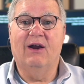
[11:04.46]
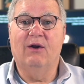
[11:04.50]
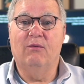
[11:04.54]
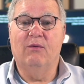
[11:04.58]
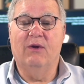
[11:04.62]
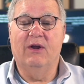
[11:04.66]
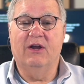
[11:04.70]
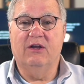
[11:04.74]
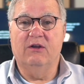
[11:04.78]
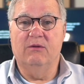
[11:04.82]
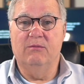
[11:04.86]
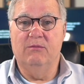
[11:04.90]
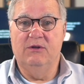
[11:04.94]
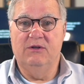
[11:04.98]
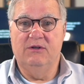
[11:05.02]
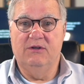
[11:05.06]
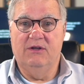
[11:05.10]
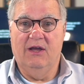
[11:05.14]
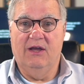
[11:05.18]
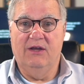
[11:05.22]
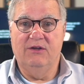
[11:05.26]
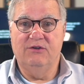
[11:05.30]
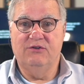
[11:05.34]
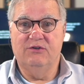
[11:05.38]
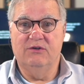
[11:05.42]
our
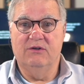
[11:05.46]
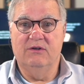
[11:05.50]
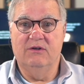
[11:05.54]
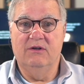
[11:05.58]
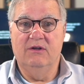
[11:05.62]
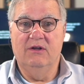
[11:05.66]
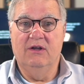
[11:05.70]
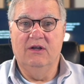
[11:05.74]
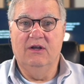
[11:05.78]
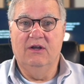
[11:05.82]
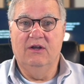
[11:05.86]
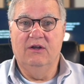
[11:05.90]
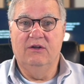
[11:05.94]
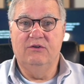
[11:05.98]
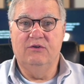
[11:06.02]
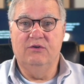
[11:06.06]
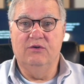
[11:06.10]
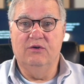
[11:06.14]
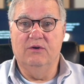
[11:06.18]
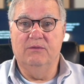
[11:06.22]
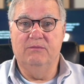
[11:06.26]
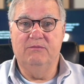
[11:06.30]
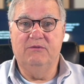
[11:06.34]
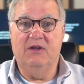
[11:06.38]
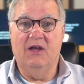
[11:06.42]
recommendation
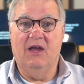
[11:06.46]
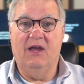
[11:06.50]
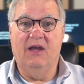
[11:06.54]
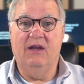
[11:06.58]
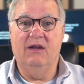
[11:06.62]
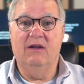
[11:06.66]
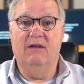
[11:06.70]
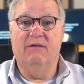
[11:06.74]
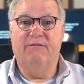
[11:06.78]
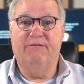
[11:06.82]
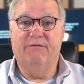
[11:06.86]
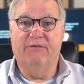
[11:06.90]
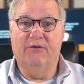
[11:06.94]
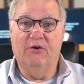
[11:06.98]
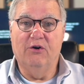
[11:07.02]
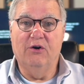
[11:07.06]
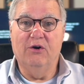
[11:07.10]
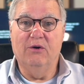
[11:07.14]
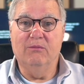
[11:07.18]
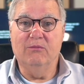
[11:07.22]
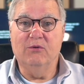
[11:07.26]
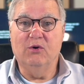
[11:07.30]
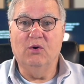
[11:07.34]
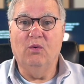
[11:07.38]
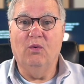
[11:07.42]
to obtain a
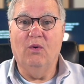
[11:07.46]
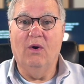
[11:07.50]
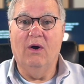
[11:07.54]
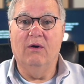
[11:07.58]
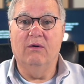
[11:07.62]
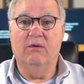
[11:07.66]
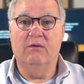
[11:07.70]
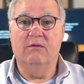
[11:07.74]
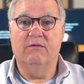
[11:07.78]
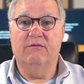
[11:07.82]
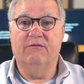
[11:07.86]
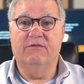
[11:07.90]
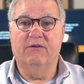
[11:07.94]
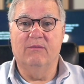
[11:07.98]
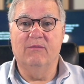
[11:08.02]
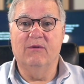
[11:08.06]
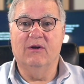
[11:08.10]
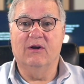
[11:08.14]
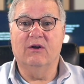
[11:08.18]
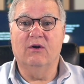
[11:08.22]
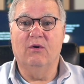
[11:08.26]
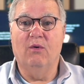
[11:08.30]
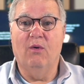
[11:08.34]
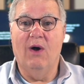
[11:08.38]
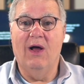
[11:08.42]
firm quote
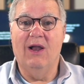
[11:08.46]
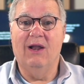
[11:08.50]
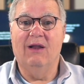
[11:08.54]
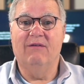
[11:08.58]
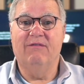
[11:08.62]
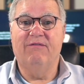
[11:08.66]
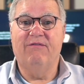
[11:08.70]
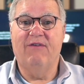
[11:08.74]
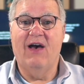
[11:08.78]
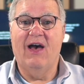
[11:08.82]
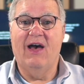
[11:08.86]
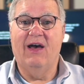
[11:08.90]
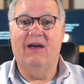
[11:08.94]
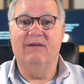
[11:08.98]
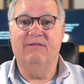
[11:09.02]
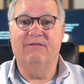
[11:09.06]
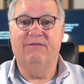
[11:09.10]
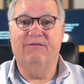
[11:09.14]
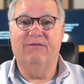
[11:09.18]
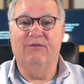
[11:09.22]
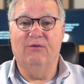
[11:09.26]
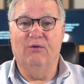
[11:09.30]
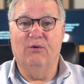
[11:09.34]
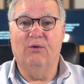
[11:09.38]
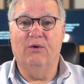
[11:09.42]
from a
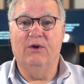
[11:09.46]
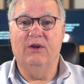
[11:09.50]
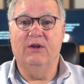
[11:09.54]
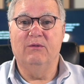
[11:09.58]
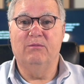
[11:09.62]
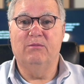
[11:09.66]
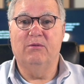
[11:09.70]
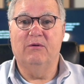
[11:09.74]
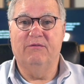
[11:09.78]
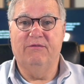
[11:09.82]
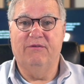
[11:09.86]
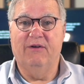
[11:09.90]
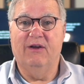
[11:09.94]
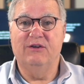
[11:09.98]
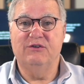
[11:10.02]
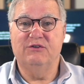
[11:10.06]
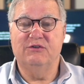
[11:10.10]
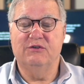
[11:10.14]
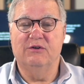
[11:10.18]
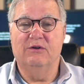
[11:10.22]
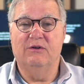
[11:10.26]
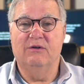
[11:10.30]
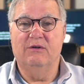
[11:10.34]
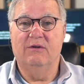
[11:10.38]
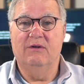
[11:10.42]
qualified flooring
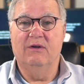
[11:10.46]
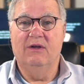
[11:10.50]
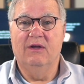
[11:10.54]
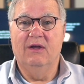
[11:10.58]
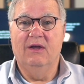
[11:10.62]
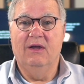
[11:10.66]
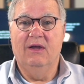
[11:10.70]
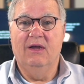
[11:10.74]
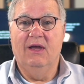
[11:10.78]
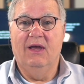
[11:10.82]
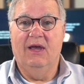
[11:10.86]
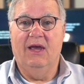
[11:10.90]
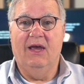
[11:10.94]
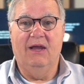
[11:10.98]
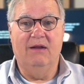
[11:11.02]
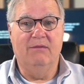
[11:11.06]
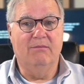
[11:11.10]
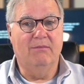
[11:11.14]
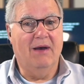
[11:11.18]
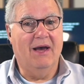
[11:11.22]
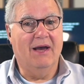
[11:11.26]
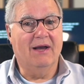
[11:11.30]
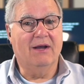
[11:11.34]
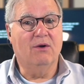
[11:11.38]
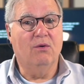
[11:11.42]
professional.
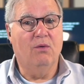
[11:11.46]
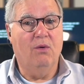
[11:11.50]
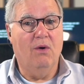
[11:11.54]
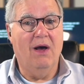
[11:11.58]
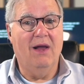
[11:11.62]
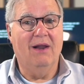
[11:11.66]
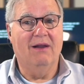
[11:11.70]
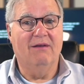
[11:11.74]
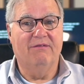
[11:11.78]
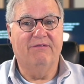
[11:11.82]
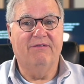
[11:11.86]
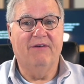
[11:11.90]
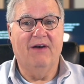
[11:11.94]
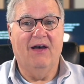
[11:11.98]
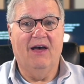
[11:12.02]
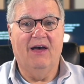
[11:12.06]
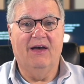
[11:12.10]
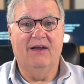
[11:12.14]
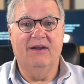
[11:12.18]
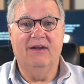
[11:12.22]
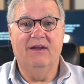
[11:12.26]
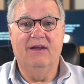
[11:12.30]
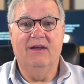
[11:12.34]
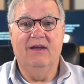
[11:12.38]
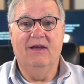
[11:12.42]
And by
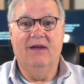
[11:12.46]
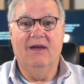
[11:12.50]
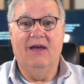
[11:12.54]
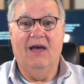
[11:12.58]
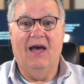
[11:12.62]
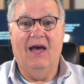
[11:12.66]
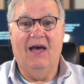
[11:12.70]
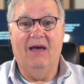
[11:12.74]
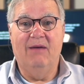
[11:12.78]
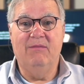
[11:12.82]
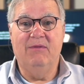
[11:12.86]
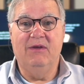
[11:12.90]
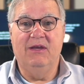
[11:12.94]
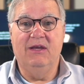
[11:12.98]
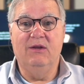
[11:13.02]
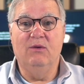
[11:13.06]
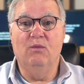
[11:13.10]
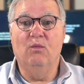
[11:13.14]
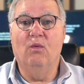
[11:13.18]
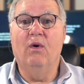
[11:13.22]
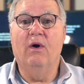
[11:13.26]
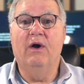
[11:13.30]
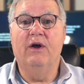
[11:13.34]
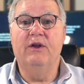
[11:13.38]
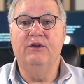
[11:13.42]
qualified, I
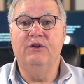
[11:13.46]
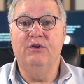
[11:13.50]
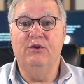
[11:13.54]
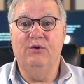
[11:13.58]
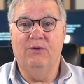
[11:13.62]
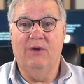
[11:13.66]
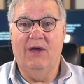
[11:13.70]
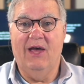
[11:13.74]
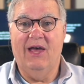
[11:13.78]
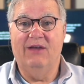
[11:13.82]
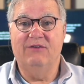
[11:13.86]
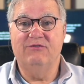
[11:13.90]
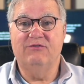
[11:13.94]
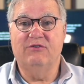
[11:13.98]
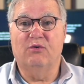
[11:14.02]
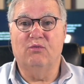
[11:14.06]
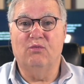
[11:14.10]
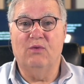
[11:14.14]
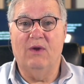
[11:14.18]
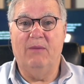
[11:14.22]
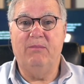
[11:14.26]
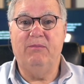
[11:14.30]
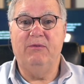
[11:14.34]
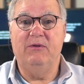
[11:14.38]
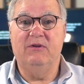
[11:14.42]
mean one who has a
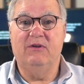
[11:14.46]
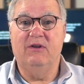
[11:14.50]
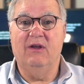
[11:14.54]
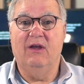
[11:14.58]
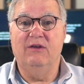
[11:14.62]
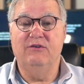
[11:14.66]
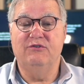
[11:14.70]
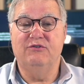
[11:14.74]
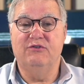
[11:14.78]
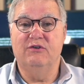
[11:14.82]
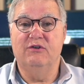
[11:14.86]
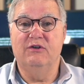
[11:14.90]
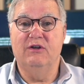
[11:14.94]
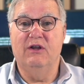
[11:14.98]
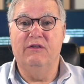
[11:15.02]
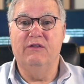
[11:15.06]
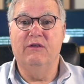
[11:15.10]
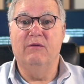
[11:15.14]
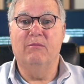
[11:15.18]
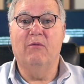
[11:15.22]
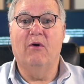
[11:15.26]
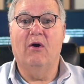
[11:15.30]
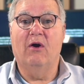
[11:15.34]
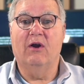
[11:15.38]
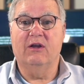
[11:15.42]
reputation
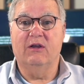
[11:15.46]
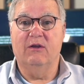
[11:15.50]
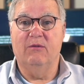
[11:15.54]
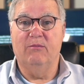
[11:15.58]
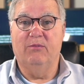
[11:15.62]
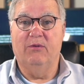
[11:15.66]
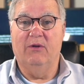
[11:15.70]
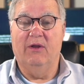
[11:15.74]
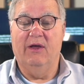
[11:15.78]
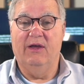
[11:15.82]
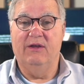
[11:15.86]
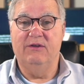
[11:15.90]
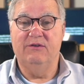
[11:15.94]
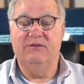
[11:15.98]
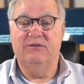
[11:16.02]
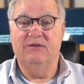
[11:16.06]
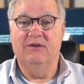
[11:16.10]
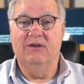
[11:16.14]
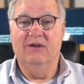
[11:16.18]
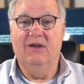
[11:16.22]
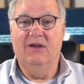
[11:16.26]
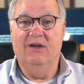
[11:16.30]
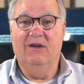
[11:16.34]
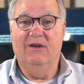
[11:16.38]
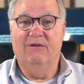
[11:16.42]
in the
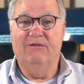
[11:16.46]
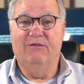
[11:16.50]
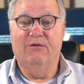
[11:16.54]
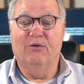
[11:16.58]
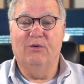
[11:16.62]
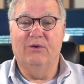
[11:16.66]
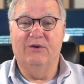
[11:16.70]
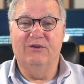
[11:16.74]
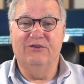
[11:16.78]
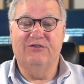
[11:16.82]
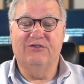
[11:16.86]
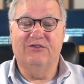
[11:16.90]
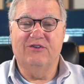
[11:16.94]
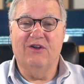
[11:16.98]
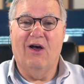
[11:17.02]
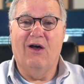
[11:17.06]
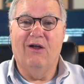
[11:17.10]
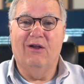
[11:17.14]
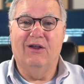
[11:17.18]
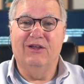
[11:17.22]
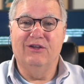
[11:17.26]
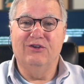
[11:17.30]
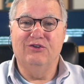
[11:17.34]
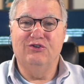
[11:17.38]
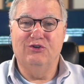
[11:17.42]
marketplace for
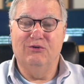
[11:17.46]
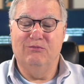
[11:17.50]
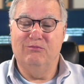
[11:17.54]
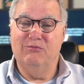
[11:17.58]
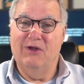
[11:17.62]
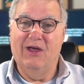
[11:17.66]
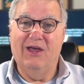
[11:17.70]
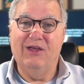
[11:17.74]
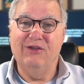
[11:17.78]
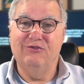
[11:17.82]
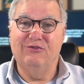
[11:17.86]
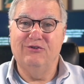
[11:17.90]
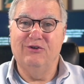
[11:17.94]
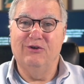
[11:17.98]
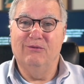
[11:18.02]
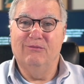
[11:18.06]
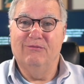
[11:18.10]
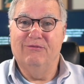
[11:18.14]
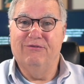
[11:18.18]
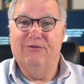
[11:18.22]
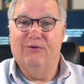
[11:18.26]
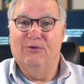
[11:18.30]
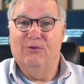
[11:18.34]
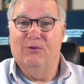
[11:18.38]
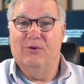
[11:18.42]
installing
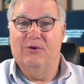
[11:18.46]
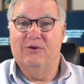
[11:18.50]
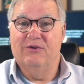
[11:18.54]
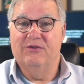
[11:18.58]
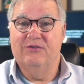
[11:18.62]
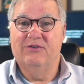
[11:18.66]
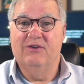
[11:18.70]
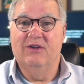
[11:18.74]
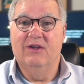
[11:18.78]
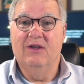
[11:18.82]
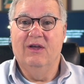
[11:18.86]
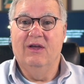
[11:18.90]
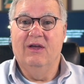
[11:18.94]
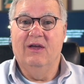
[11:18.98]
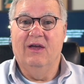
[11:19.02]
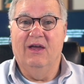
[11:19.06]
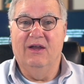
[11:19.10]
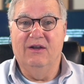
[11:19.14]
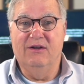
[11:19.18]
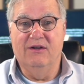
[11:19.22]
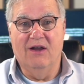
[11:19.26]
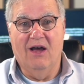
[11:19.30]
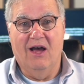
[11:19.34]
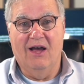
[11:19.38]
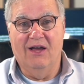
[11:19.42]
gymnasium floors
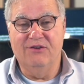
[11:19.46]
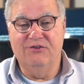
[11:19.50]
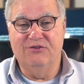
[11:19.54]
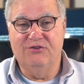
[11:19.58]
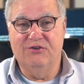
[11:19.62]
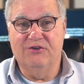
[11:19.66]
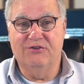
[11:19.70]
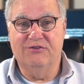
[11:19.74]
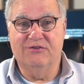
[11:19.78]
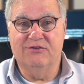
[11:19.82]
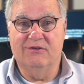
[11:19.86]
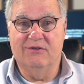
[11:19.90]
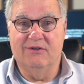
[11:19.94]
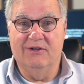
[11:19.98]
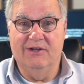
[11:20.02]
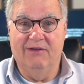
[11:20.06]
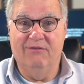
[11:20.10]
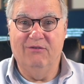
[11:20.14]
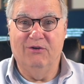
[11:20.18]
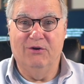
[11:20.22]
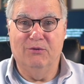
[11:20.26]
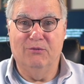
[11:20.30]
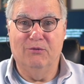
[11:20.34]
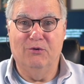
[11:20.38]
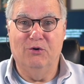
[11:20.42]
and not just
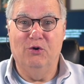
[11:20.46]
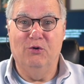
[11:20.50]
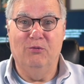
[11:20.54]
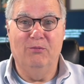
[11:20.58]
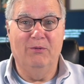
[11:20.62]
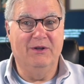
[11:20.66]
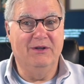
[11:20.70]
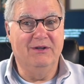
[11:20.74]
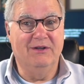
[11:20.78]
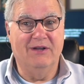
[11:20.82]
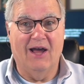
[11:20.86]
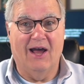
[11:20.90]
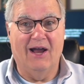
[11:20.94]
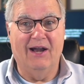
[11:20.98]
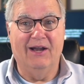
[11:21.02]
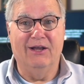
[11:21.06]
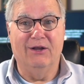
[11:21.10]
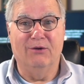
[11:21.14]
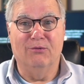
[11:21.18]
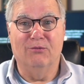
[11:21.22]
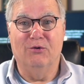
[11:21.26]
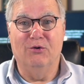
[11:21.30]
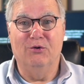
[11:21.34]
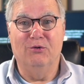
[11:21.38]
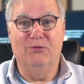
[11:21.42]
living room and
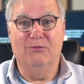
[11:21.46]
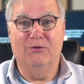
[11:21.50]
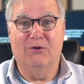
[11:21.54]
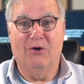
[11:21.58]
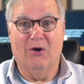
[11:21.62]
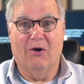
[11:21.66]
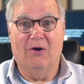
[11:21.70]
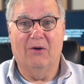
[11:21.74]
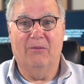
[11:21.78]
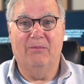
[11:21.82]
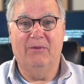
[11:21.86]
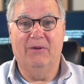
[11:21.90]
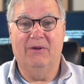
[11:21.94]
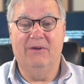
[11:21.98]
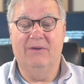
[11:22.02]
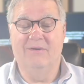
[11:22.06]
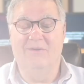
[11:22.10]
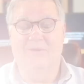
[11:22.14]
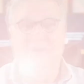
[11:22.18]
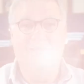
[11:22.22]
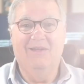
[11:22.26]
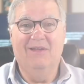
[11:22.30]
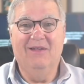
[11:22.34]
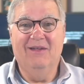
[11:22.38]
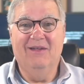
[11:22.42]
dining room carpet.